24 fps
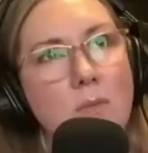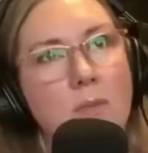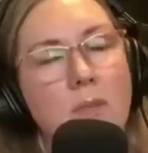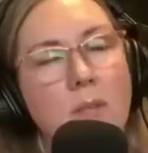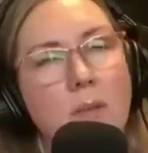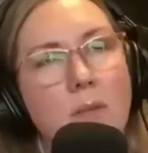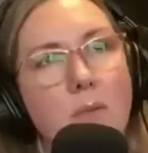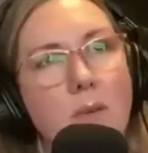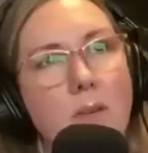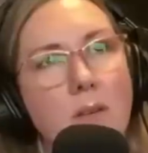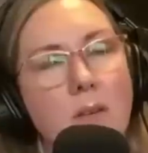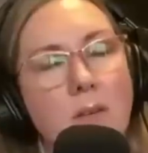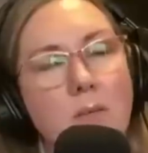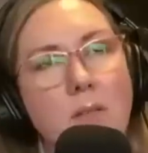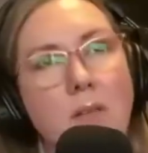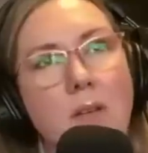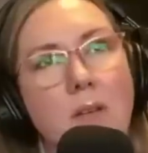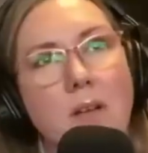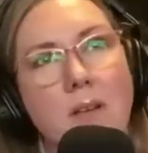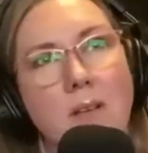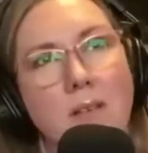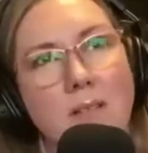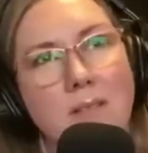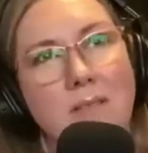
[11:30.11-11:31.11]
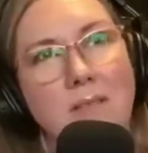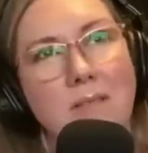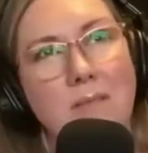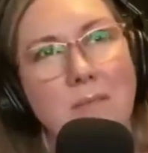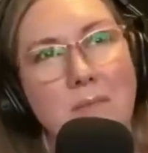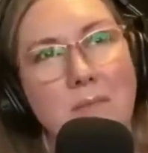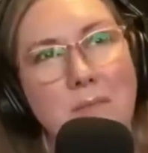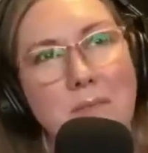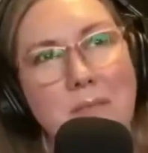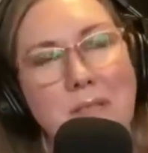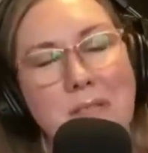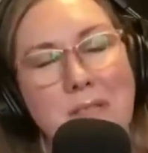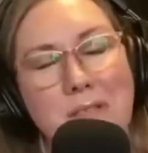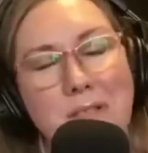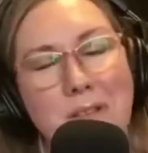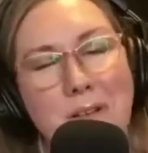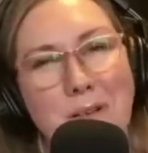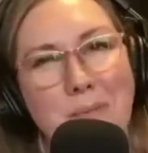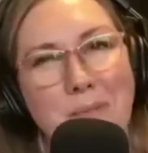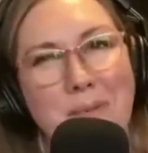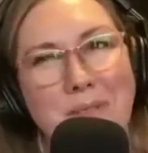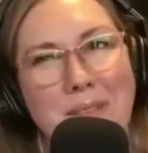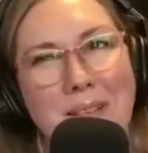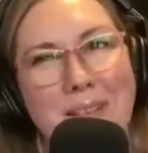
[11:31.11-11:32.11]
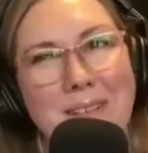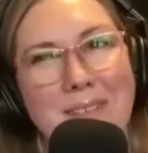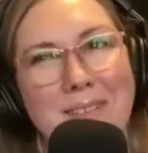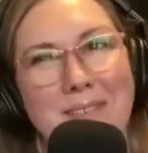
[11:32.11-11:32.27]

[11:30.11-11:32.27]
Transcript: they were out there. Didn't talk about that.